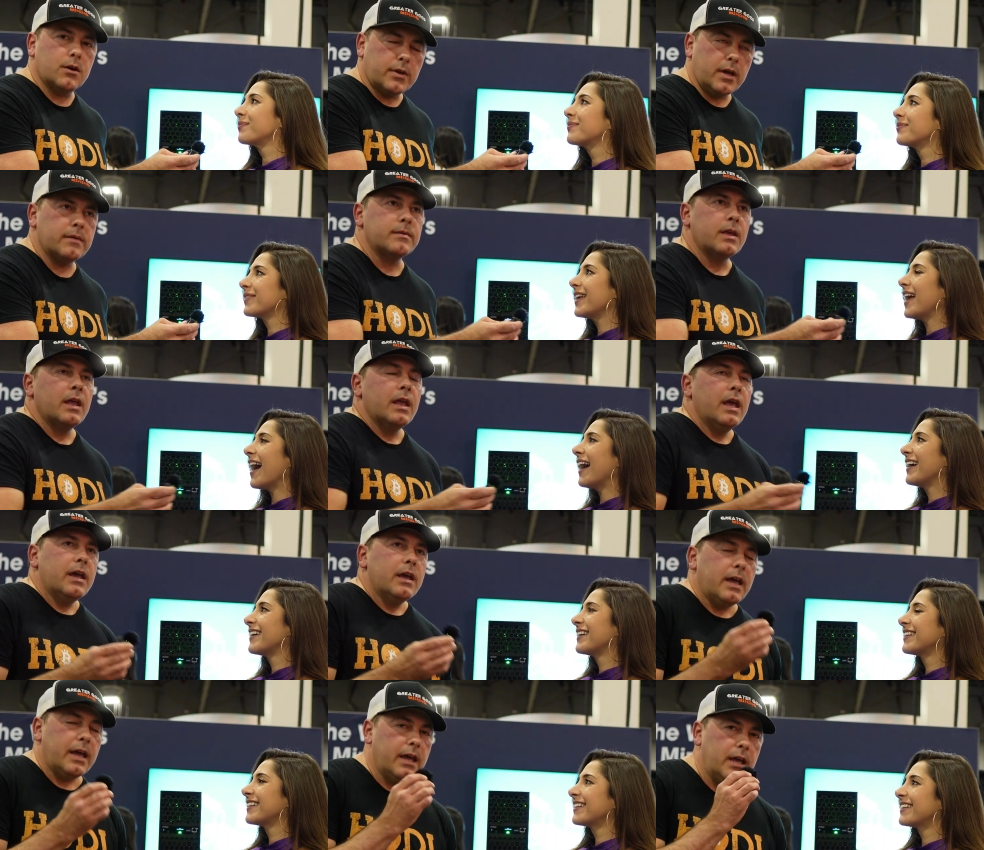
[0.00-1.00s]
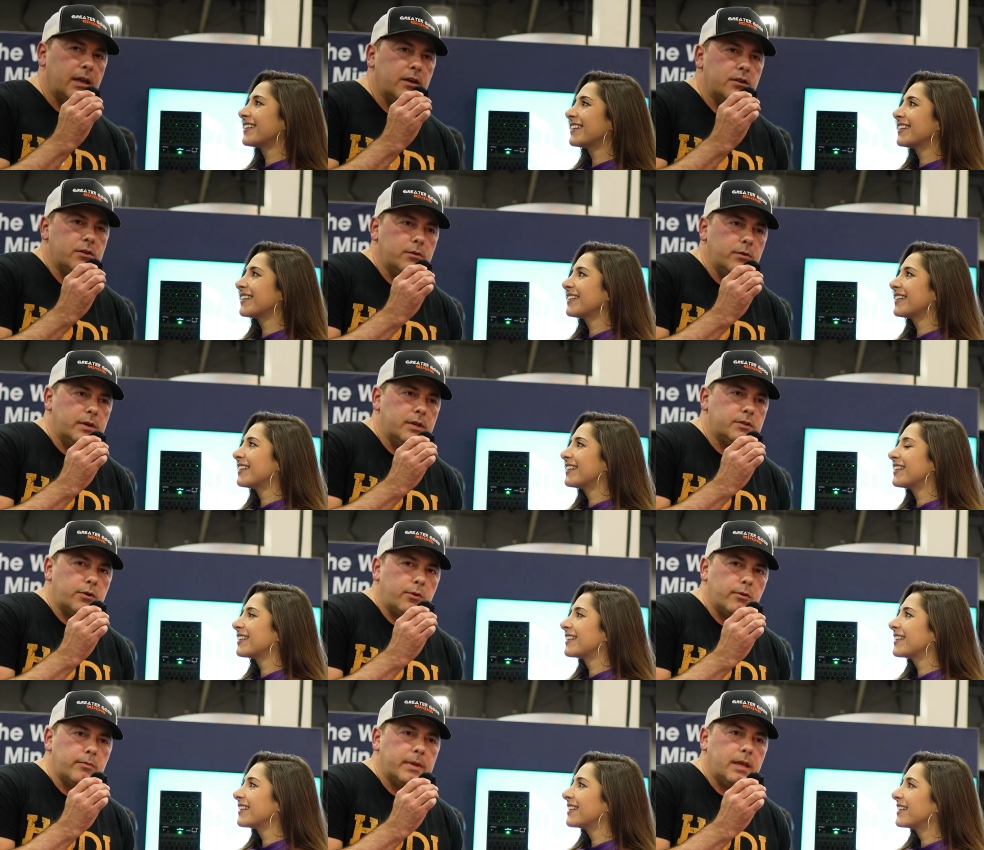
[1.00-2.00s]
Speaker 1: Okay. Yeah. And you
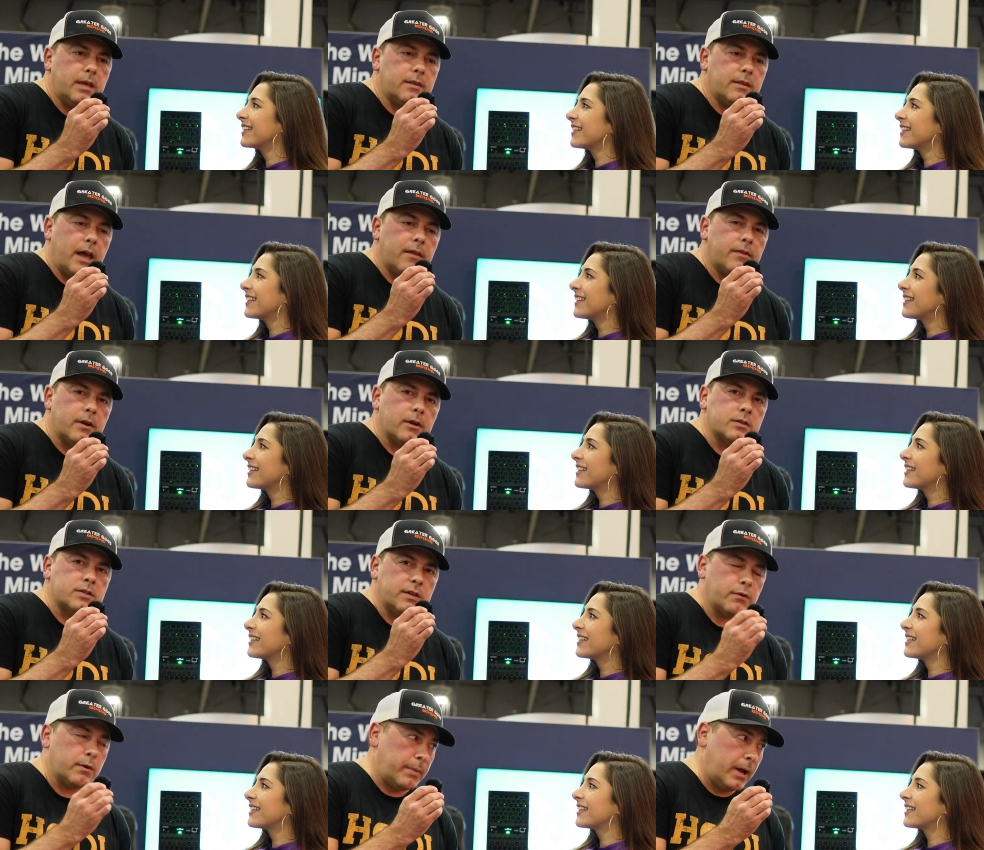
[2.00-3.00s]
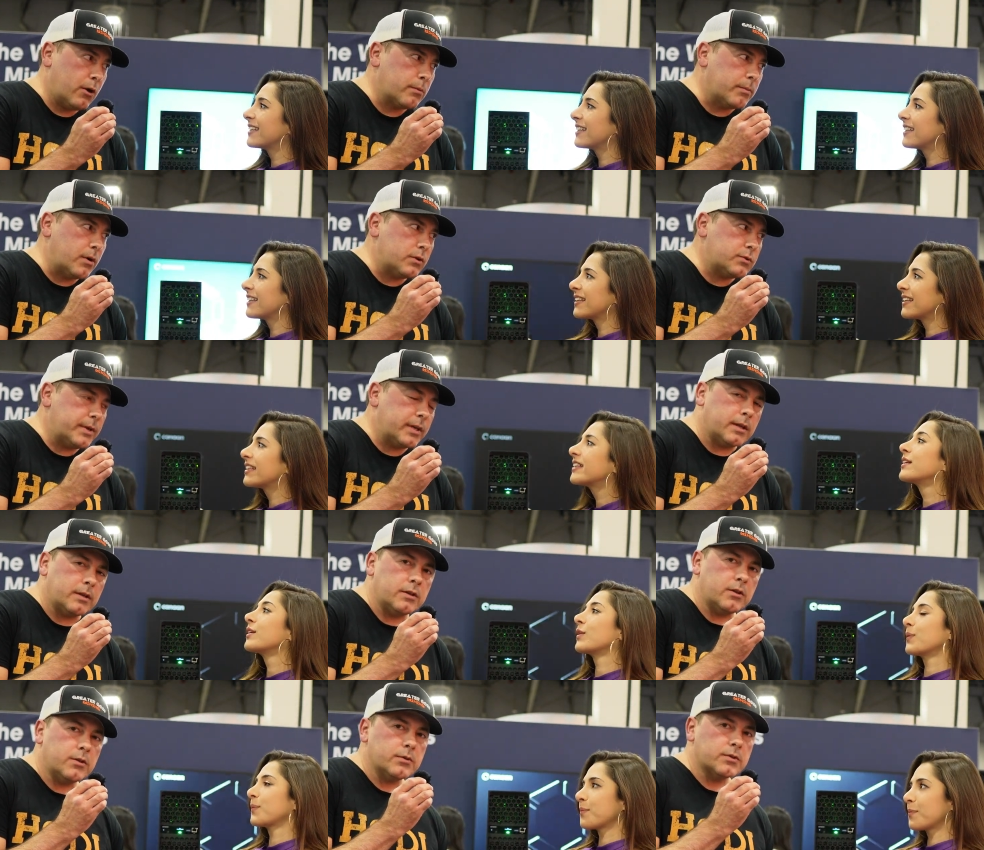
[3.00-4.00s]
had told me that there's different power modes we
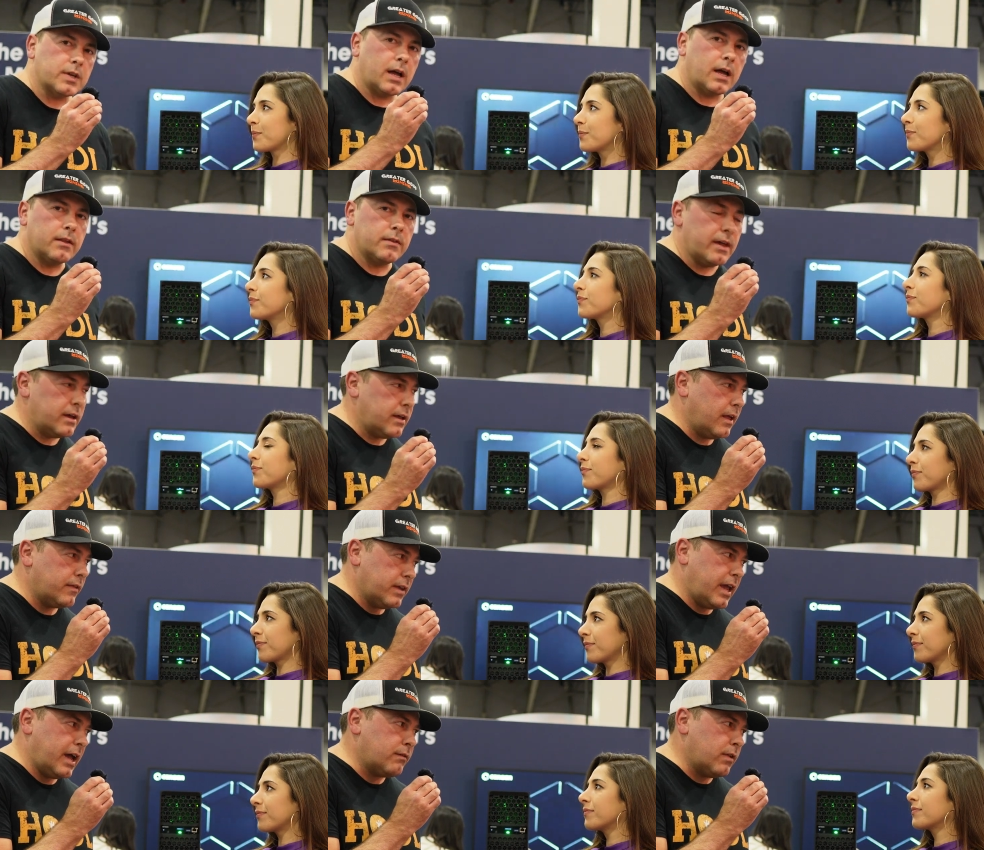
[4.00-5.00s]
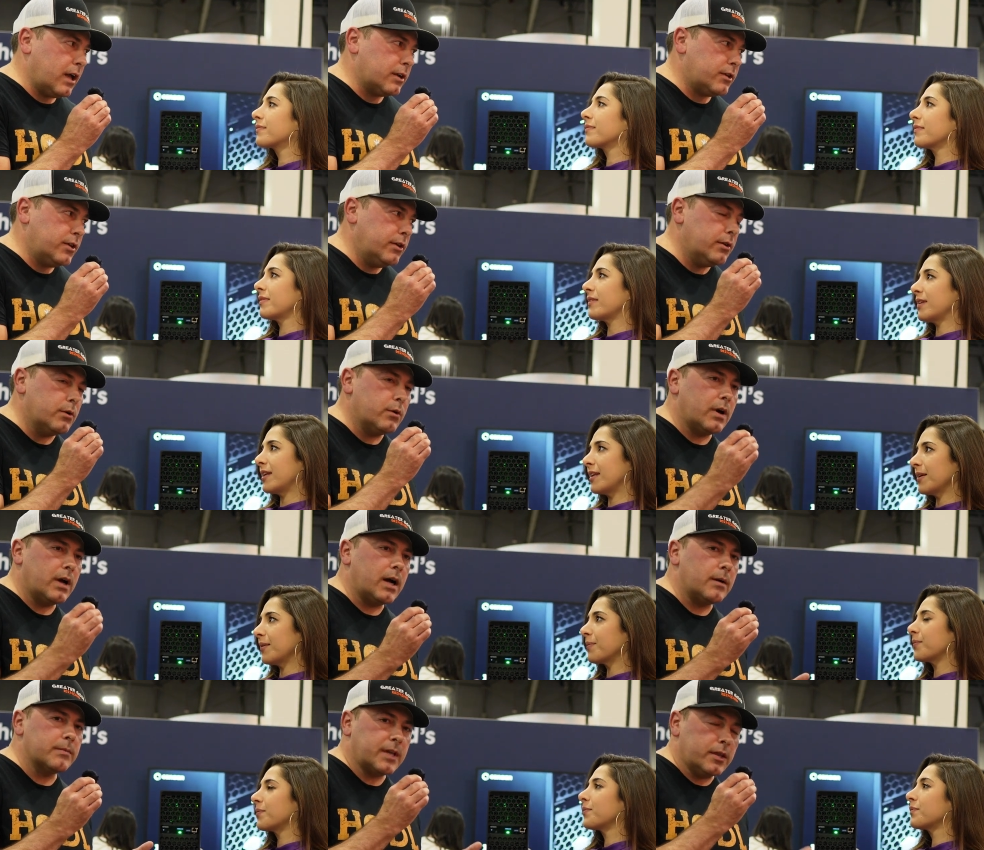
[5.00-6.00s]
can use on the on the Avalon Q.
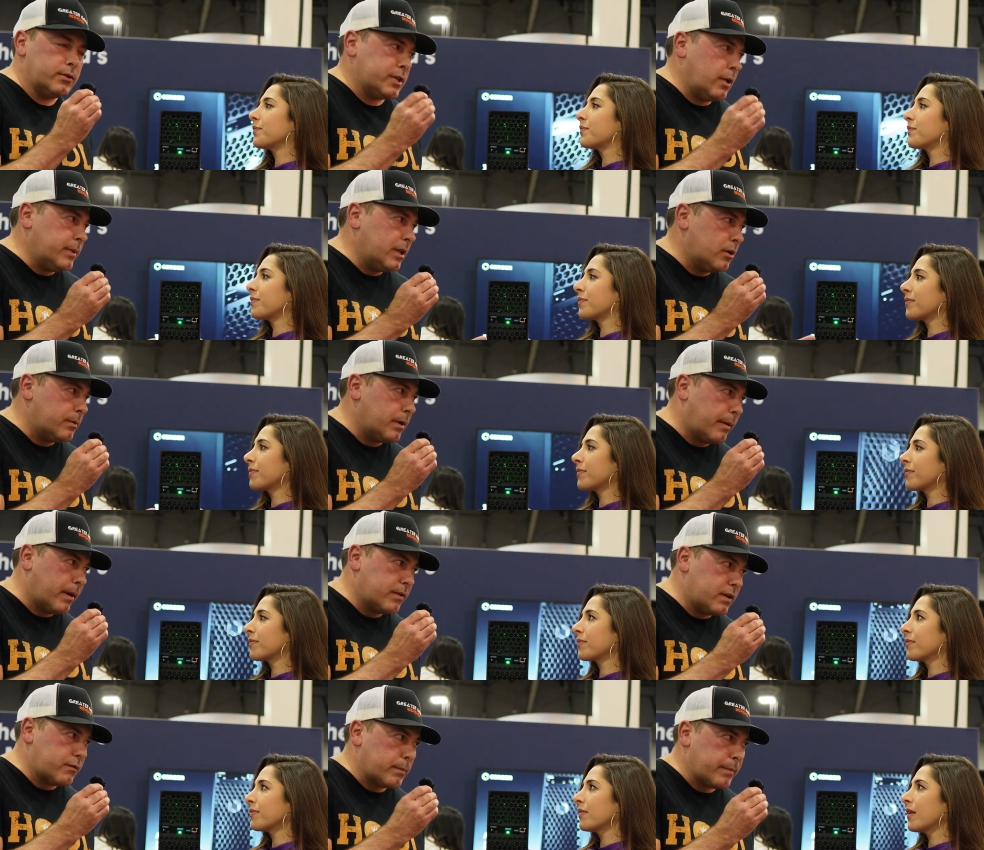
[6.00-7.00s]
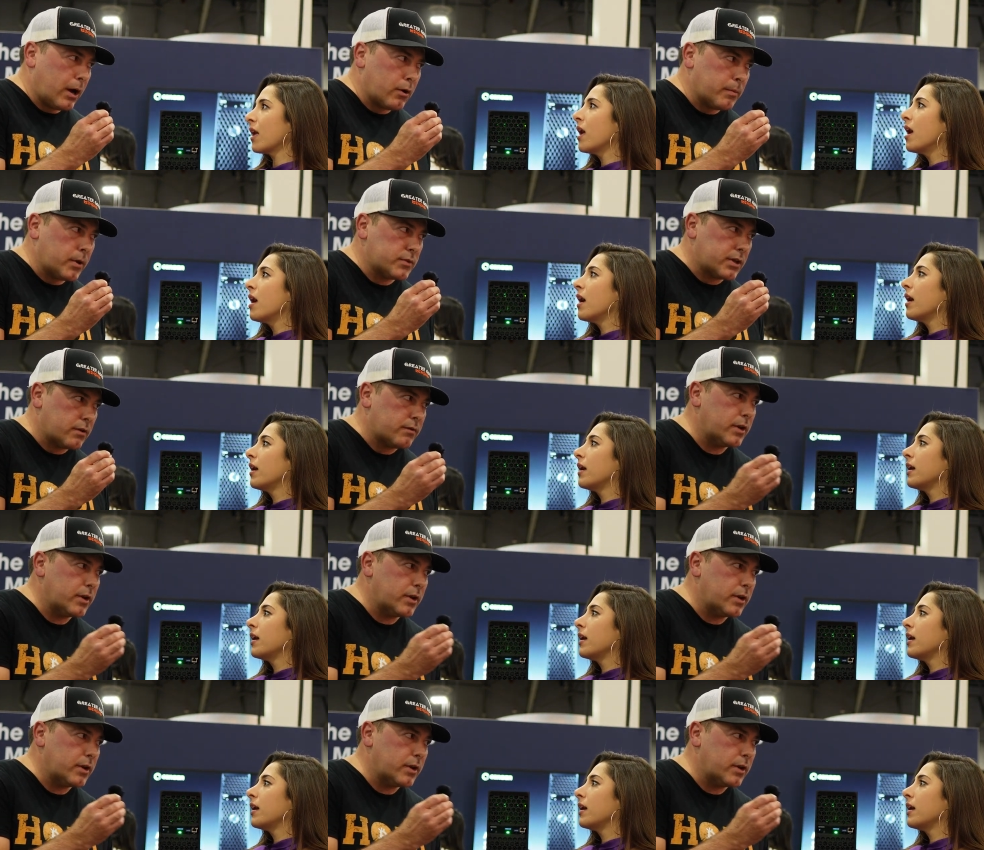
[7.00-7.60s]
Um, can you tell me a little bit about the different power modes that are